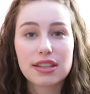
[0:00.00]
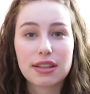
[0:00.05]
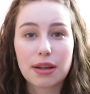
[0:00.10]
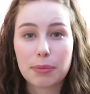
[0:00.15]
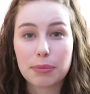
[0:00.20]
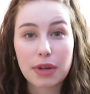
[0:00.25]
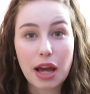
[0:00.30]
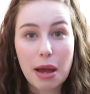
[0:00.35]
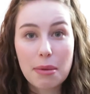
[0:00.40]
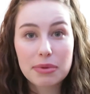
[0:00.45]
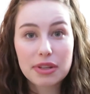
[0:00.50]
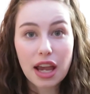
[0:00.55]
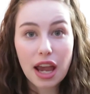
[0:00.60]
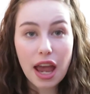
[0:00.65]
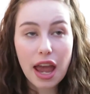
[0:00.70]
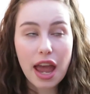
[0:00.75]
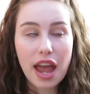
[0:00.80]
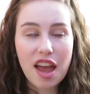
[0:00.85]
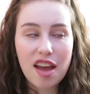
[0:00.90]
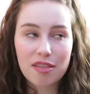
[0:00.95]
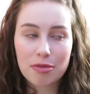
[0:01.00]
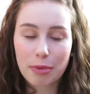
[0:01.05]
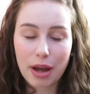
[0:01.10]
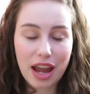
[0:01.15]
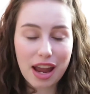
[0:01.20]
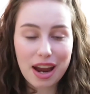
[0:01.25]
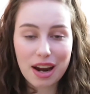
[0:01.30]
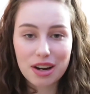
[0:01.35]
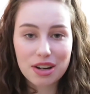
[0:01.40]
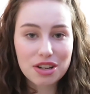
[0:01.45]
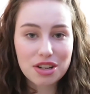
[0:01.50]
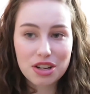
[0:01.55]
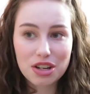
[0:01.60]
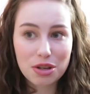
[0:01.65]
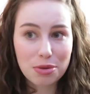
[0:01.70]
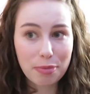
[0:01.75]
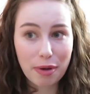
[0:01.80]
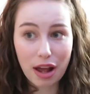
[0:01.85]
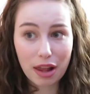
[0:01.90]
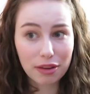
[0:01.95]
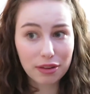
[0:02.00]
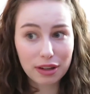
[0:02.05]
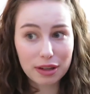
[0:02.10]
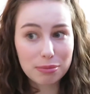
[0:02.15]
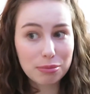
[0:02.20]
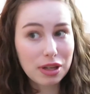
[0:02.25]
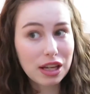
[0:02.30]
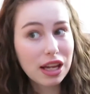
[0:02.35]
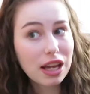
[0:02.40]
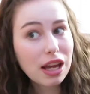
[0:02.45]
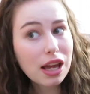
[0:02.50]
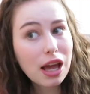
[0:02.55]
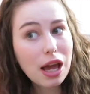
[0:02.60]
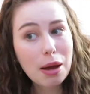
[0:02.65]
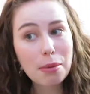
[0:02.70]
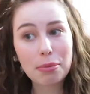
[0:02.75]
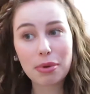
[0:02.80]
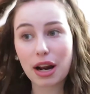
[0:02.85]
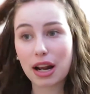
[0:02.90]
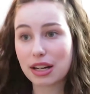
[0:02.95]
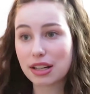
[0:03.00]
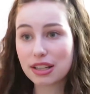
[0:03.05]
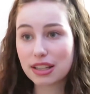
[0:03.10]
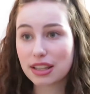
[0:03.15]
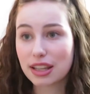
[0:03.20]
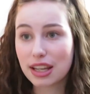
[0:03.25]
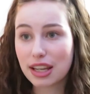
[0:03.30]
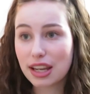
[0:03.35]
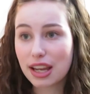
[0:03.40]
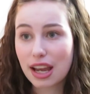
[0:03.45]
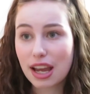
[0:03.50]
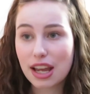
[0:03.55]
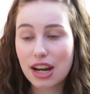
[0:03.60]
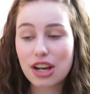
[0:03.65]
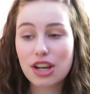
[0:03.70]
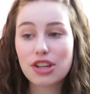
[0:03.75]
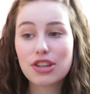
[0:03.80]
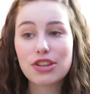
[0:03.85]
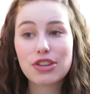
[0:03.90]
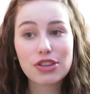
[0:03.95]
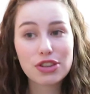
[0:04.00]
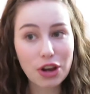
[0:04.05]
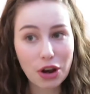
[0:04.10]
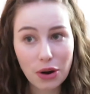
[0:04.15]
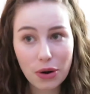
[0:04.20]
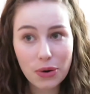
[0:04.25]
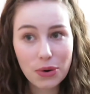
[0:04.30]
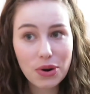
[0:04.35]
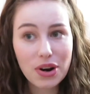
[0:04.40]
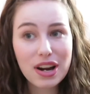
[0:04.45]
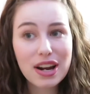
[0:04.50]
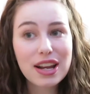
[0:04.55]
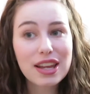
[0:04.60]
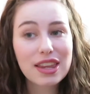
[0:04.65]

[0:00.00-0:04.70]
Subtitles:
sometimes if my hair is just bothering me, but I just think it is so